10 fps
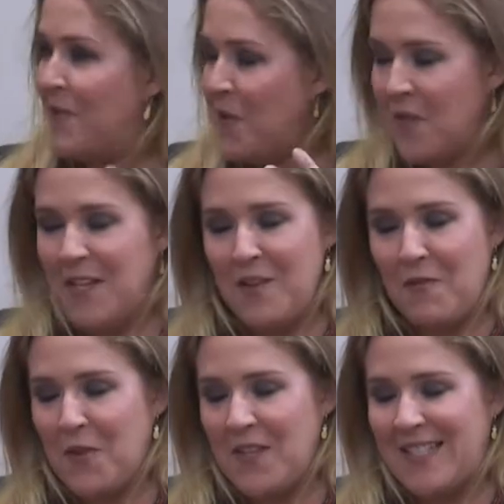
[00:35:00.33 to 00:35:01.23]
If you think
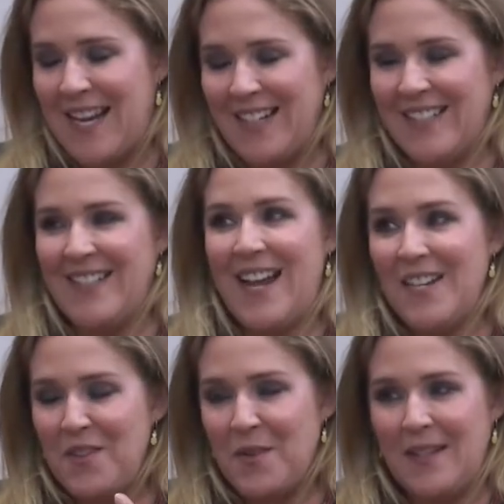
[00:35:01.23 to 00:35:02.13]
you've got the talent
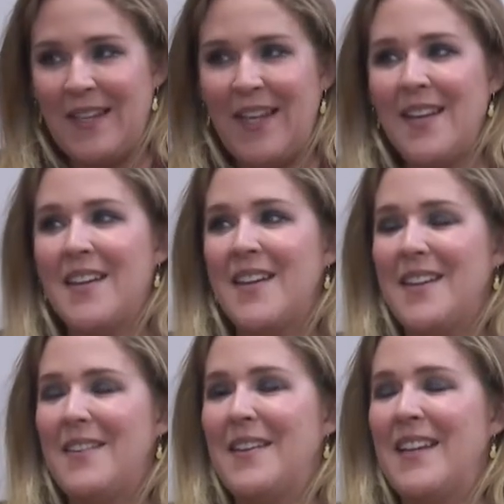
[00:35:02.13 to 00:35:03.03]
and you can get
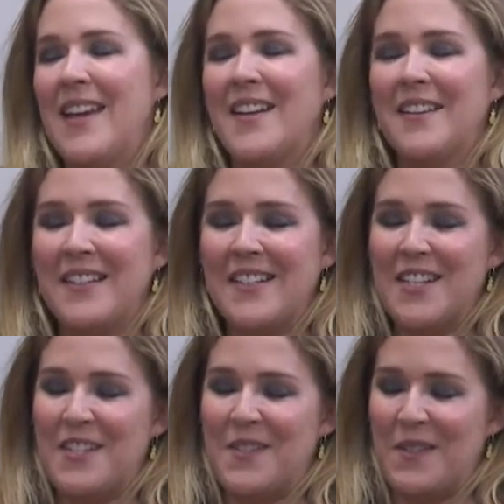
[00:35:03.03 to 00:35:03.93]
an
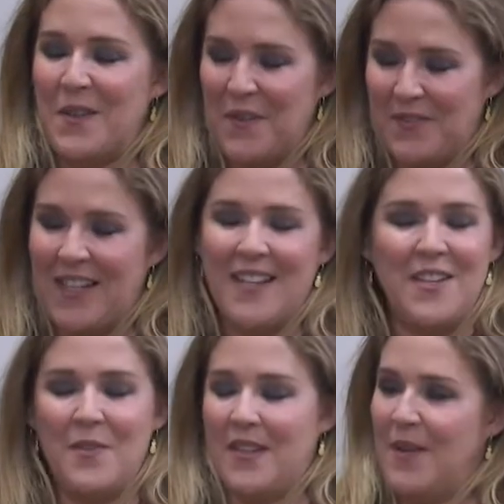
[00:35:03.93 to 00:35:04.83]
unconditional offer,
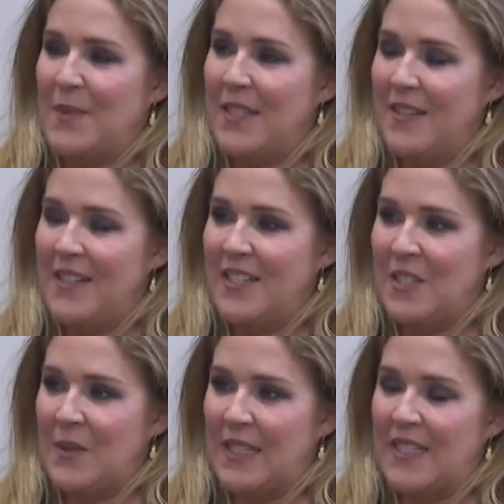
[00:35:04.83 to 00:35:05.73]
you can absolutely
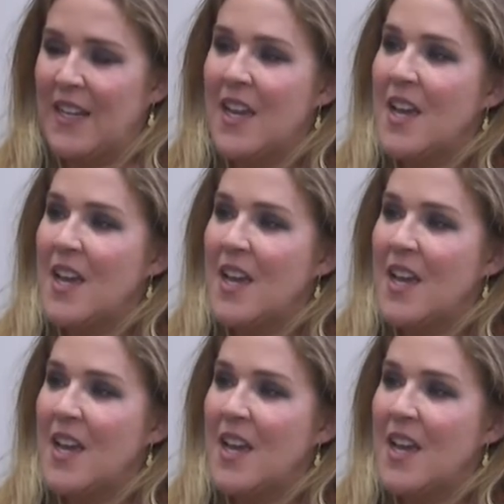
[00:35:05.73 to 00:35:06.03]
do it.